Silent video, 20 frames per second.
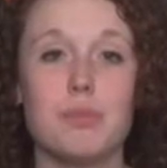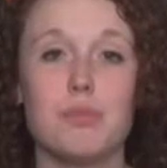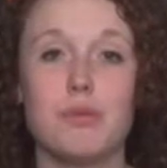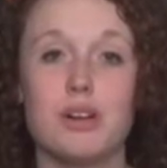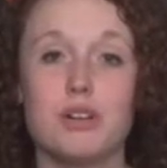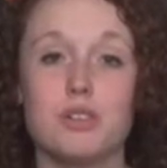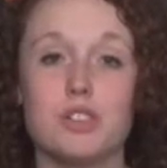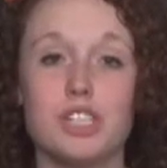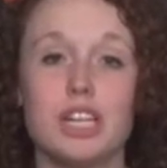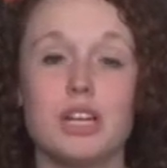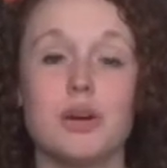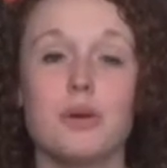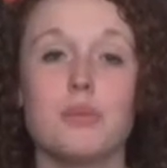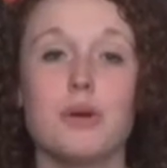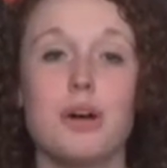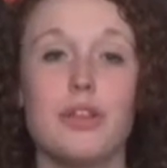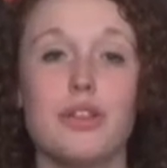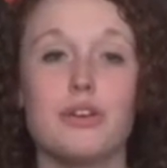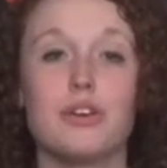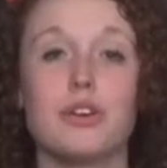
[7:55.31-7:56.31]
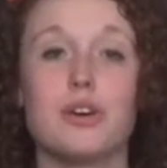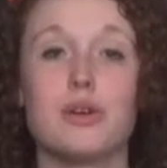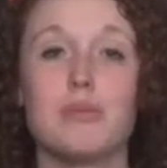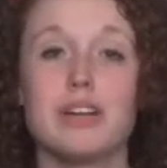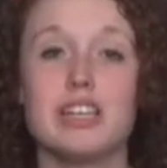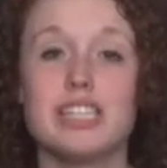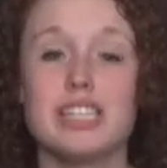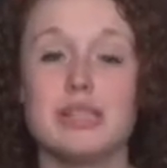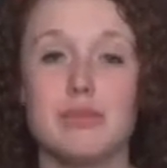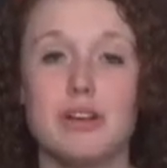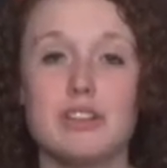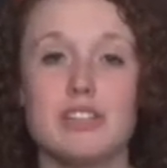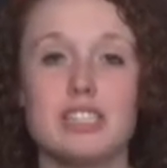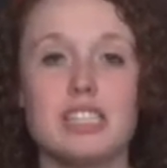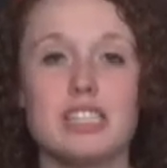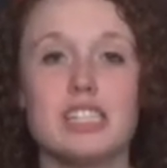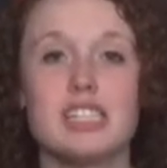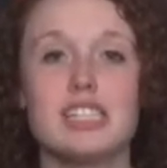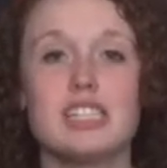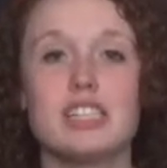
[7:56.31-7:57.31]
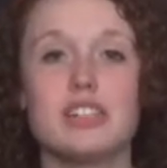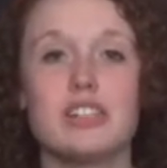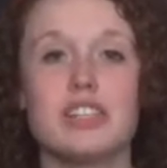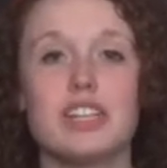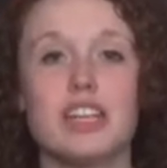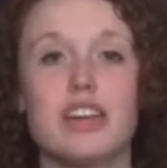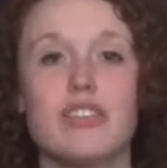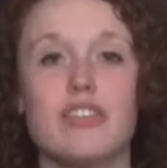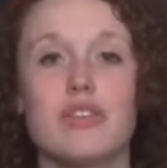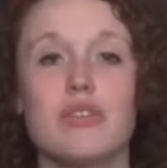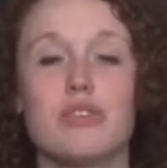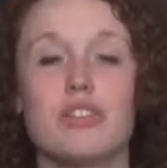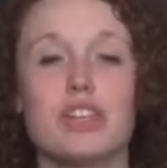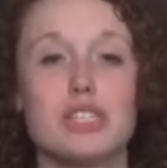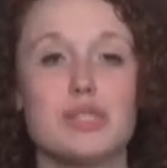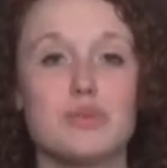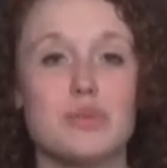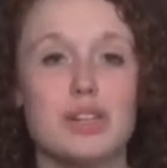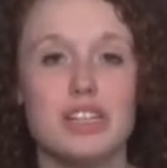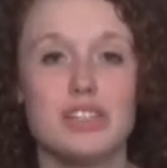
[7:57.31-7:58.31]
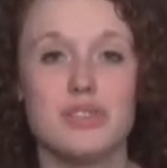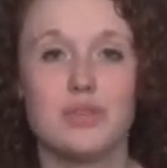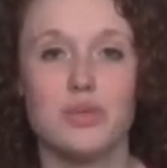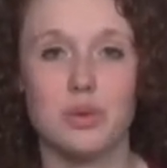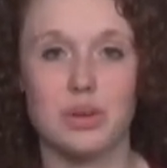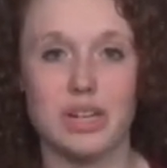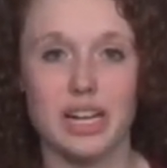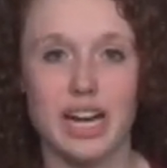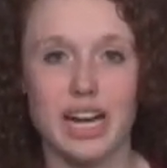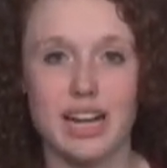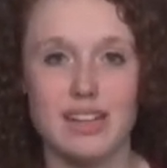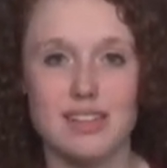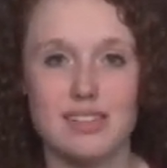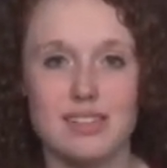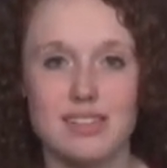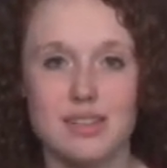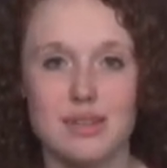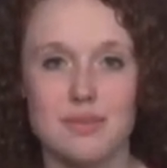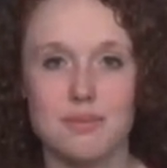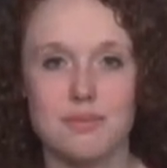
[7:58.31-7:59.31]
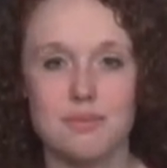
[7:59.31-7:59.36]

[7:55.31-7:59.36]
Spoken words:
approaching, weather girl Macy Melton is here to give you this week's forecast.